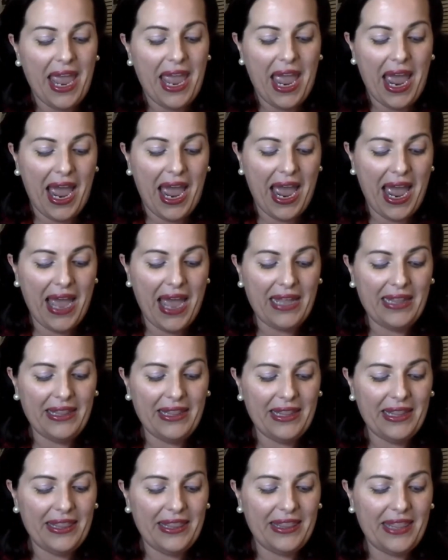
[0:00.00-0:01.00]

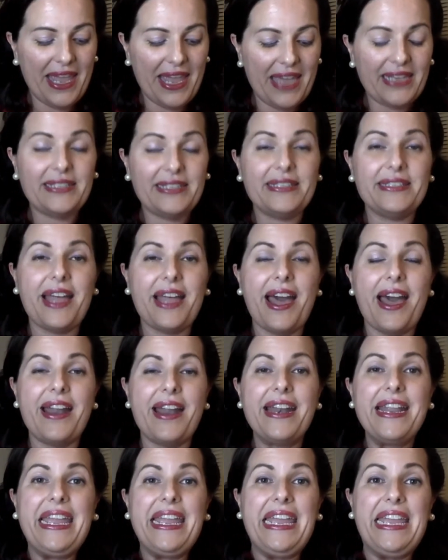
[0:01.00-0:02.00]
and they
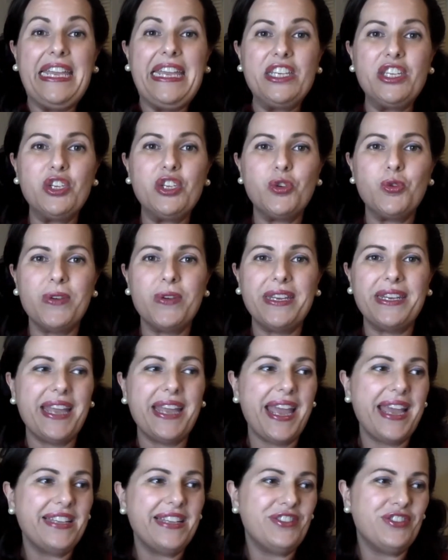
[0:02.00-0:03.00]
start issuing
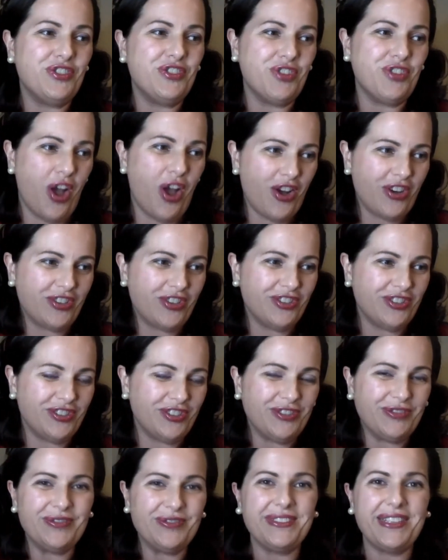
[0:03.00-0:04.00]

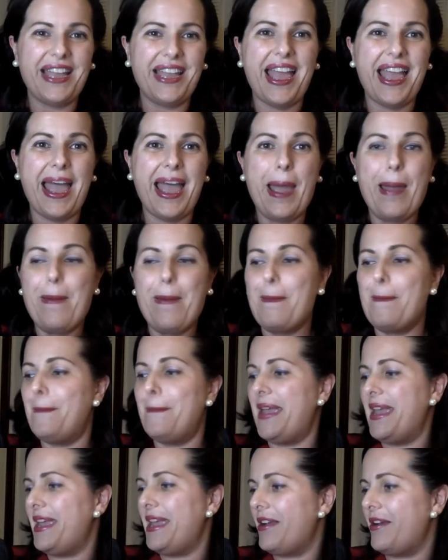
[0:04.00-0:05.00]
stocks. And
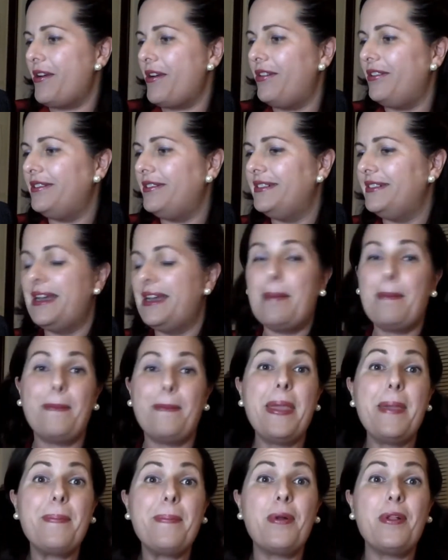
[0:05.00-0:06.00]
bingo,
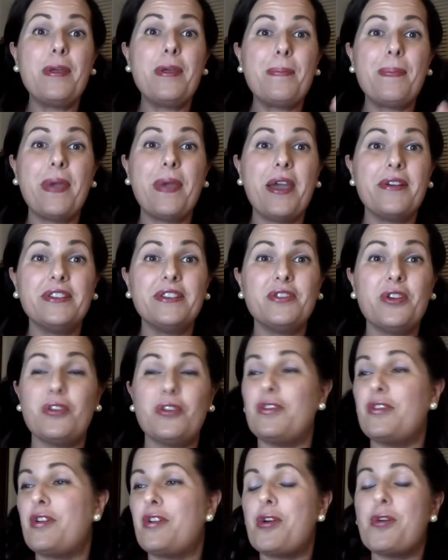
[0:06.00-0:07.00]
people in Paris
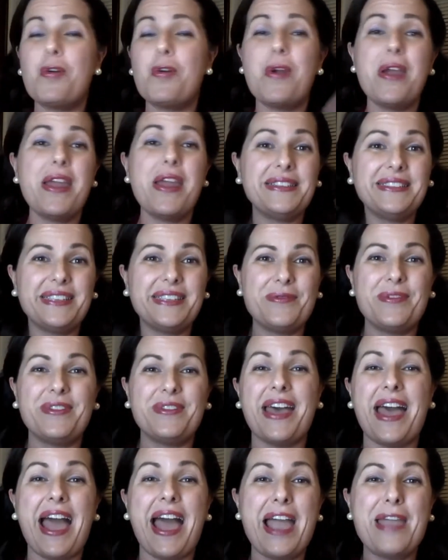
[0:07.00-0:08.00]
go crazy with
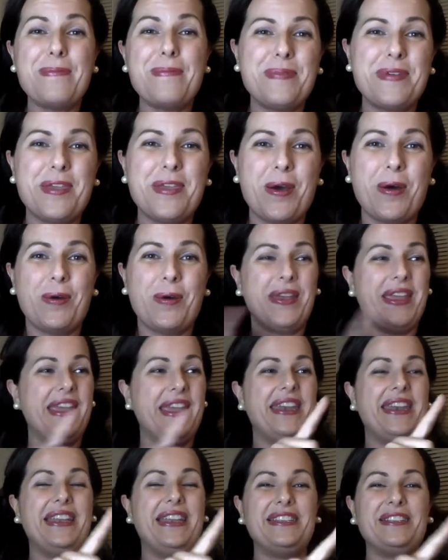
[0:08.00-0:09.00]
the IPO,
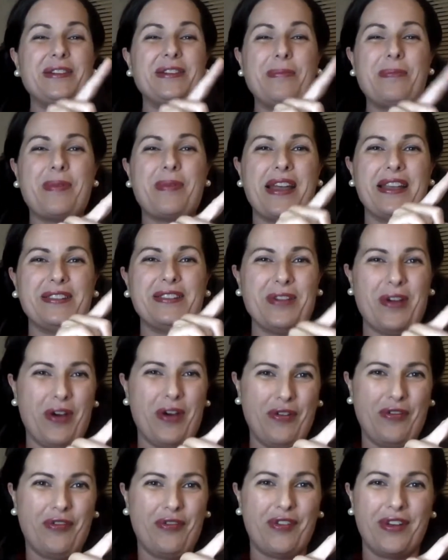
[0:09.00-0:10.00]
initial price
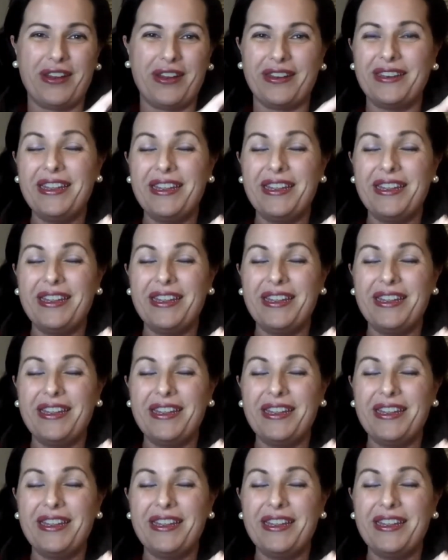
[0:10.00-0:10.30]
offering.